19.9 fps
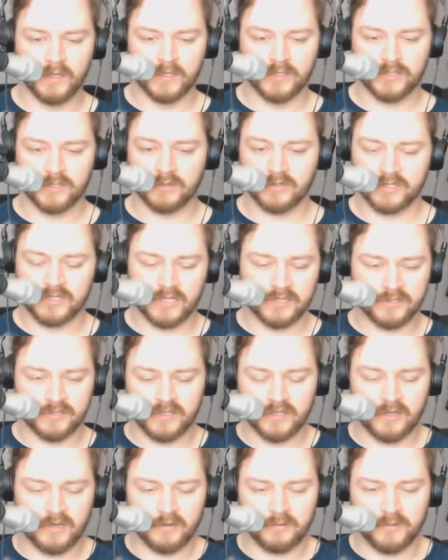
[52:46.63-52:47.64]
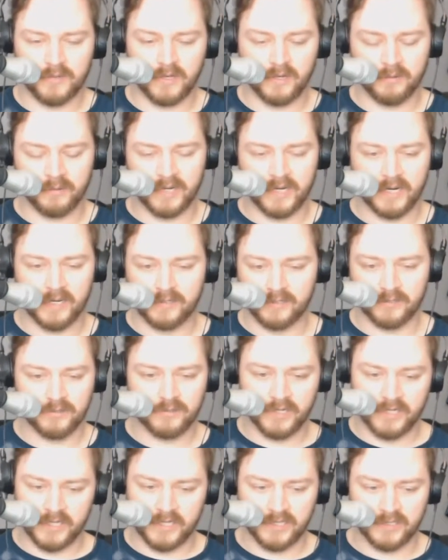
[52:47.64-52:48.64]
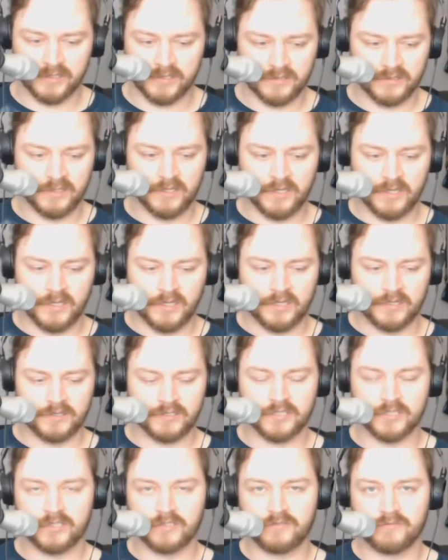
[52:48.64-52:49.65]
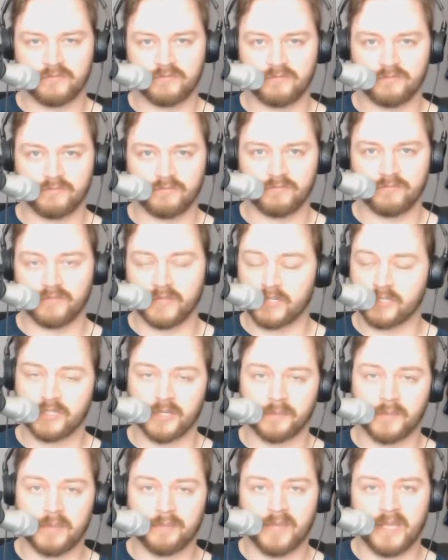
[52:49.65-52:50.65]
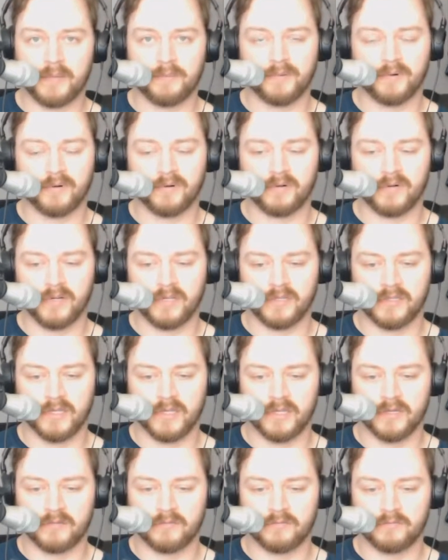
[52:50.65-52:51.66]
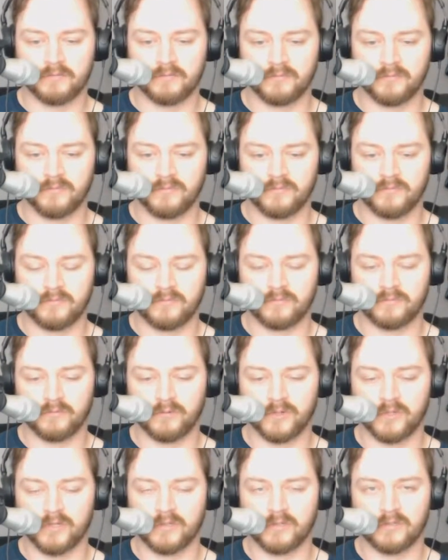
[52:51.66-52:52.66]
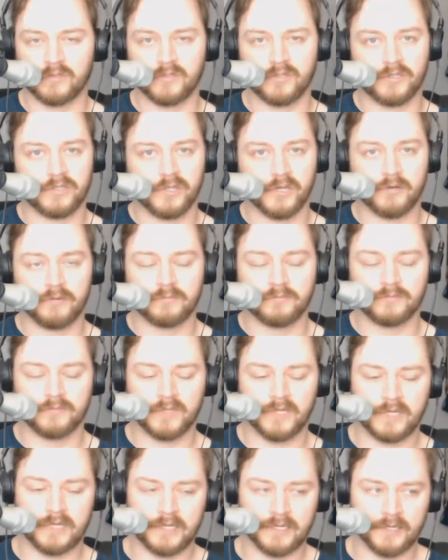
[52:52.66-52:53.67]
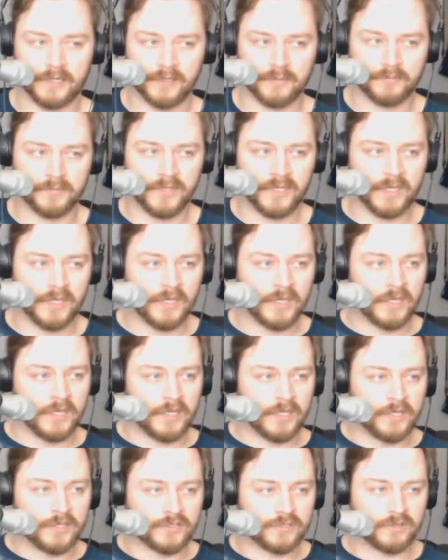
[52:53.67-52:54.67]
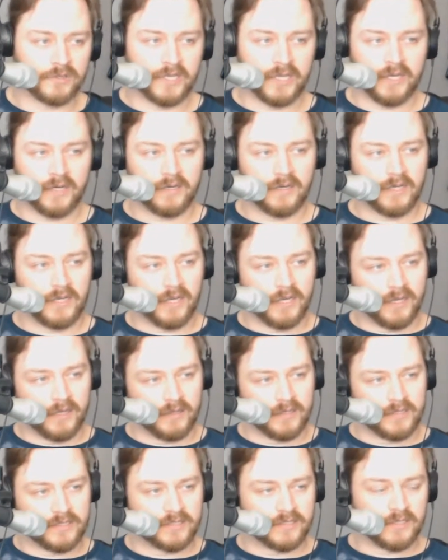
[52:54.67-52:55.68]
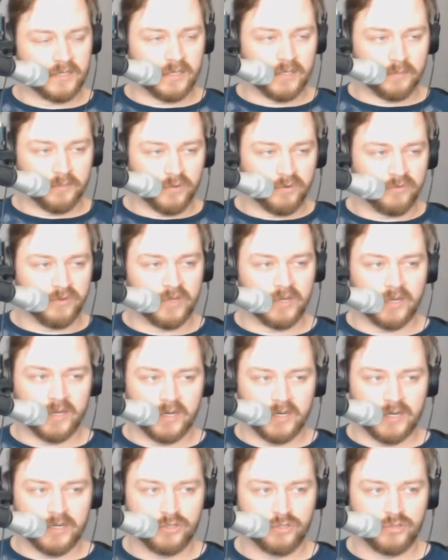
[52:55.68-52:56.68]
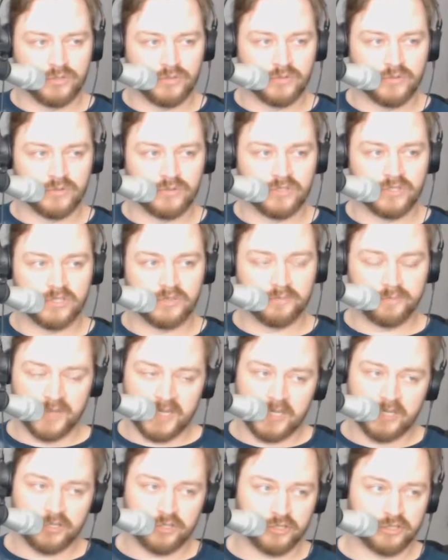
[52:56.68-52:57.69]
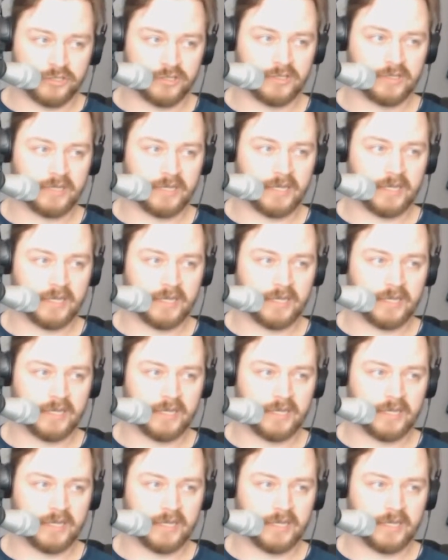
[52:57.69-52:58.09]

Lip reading: So essentially all we got to do is just finish up that paper, and then we're good to go. So then let's see, moving on into speech.